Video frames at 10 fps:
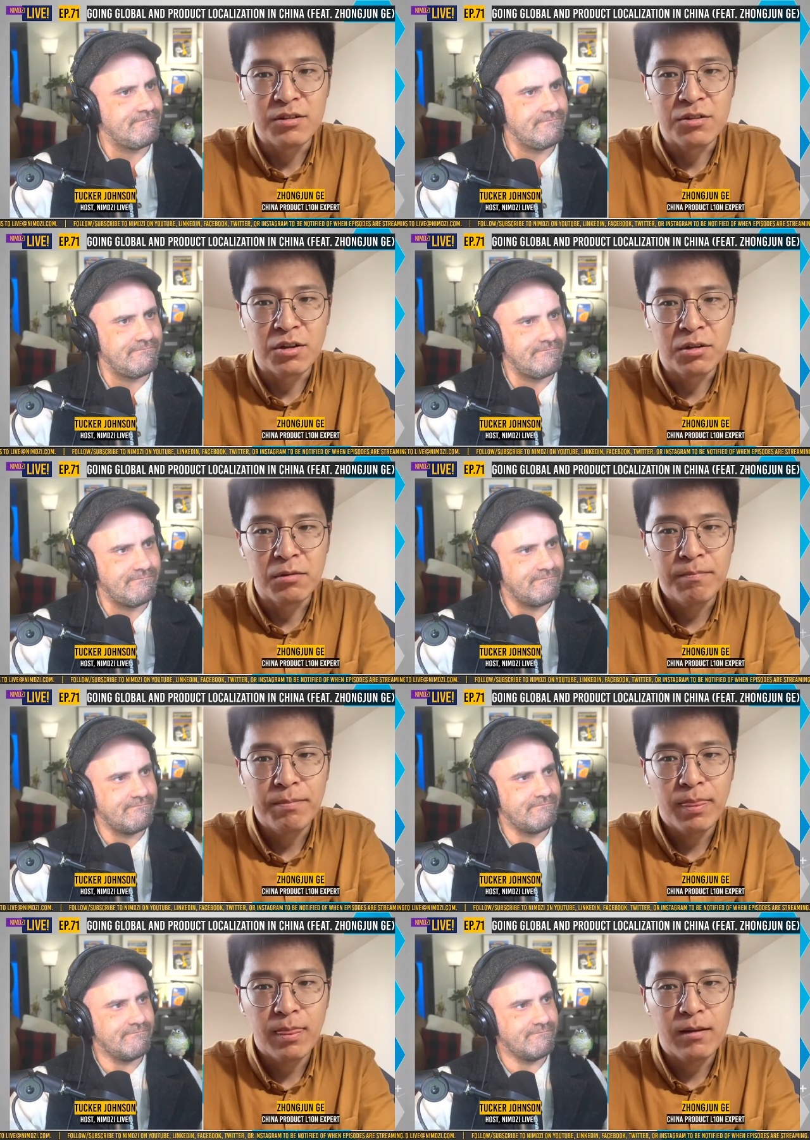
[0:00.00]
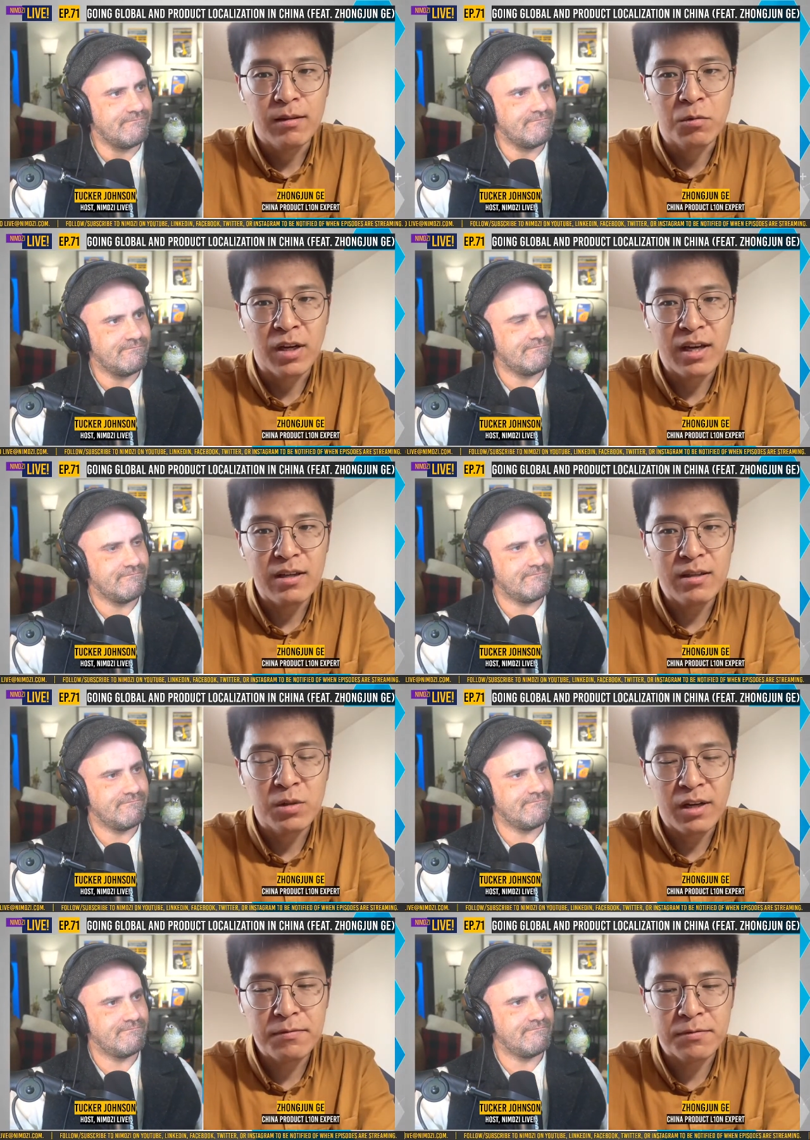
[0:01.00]
Speaker 1: Uh, you know, when
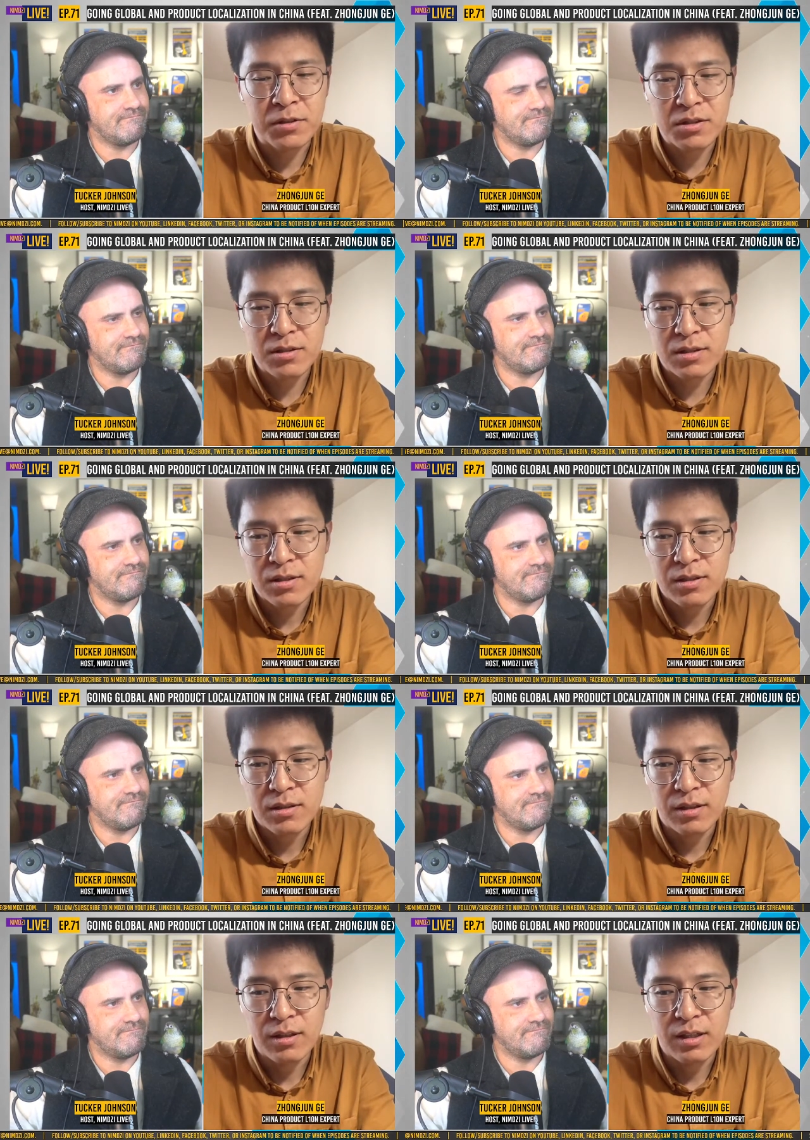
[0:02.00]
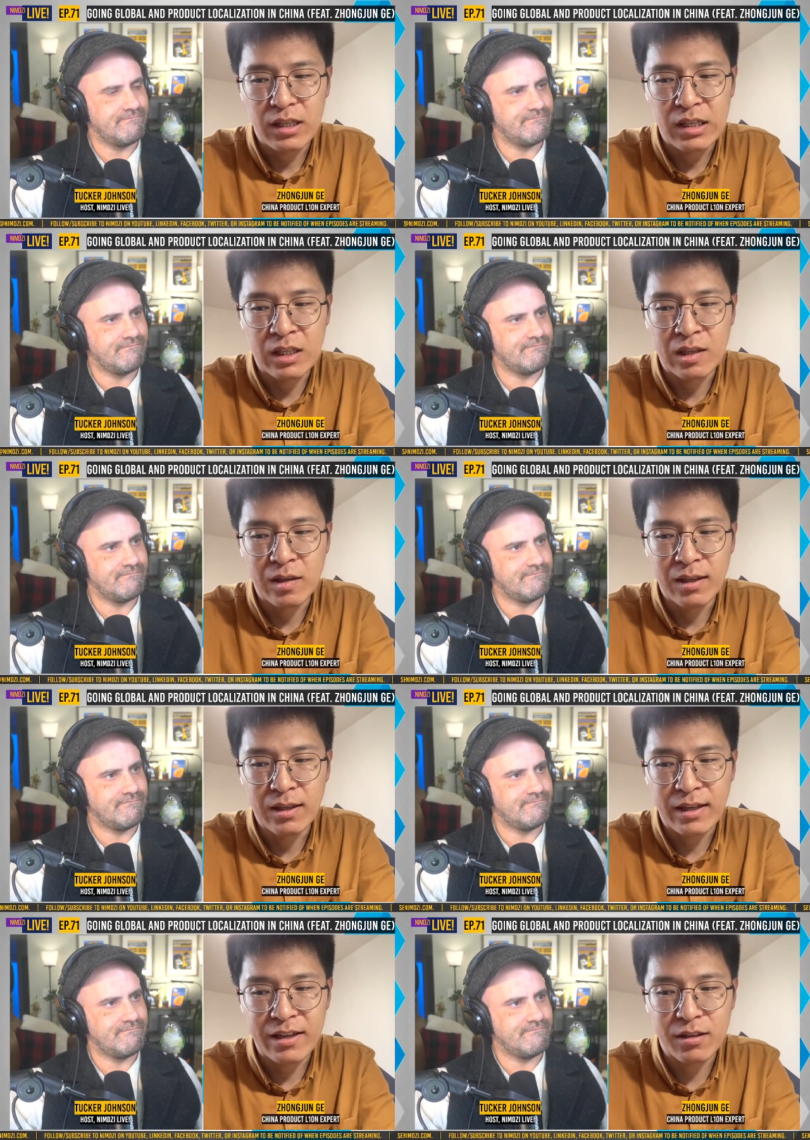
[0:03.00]
I when I first
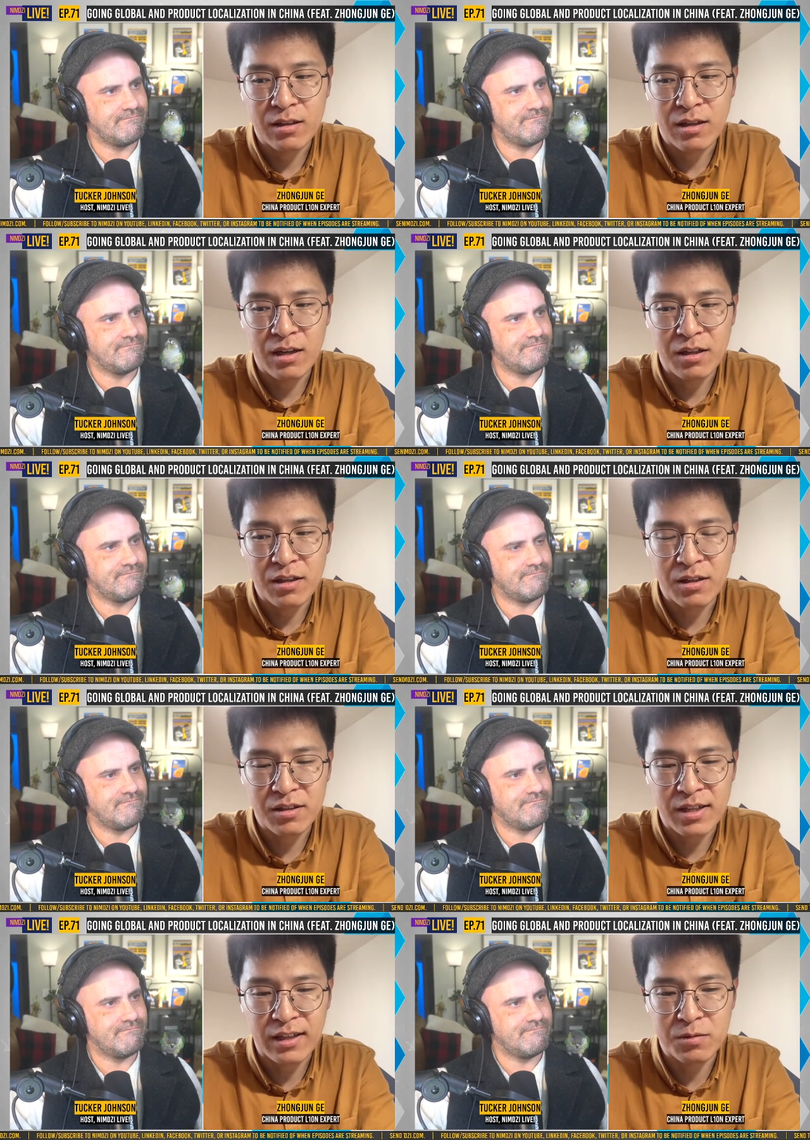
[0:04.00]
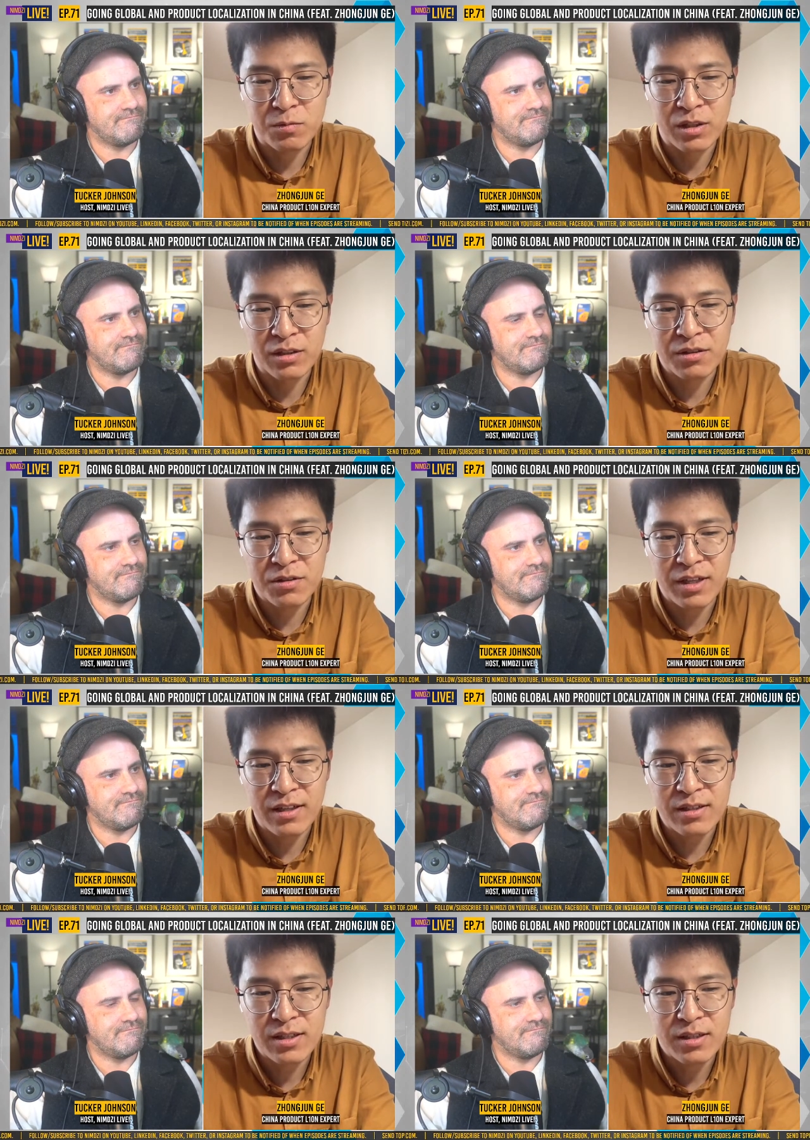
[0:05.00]
uh, get got in contact with
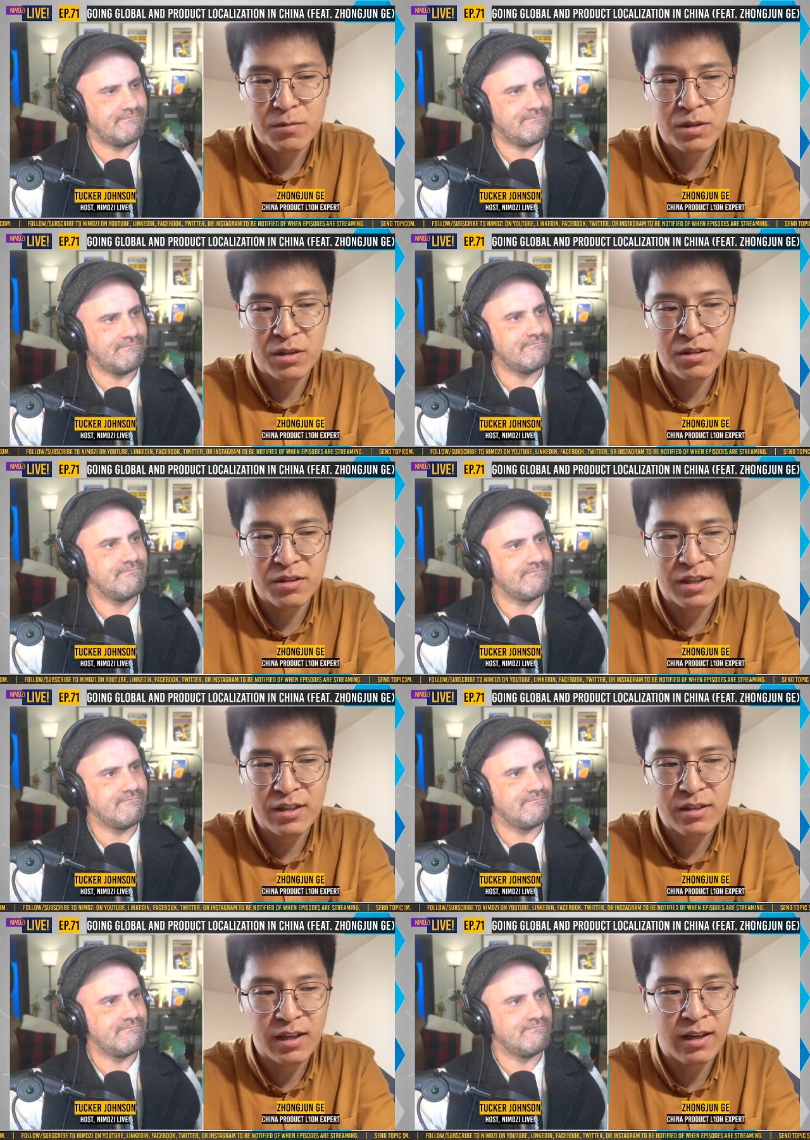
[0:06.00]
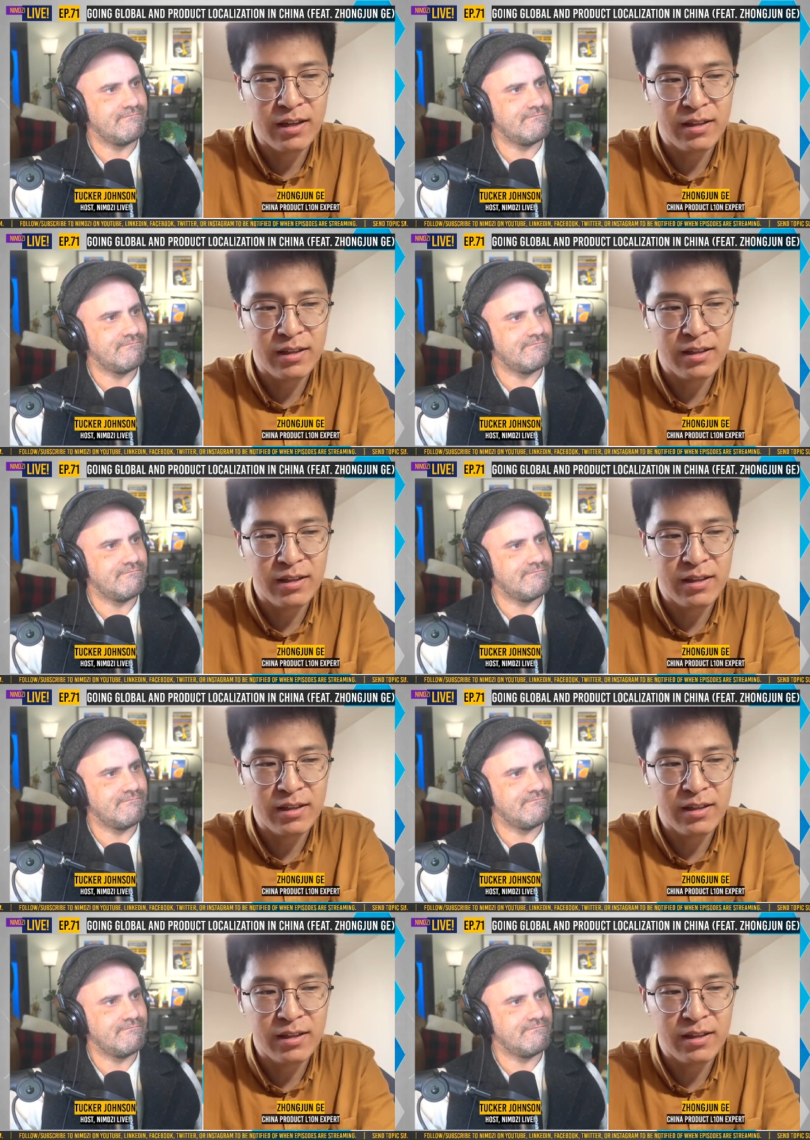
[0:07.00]
internet with the internet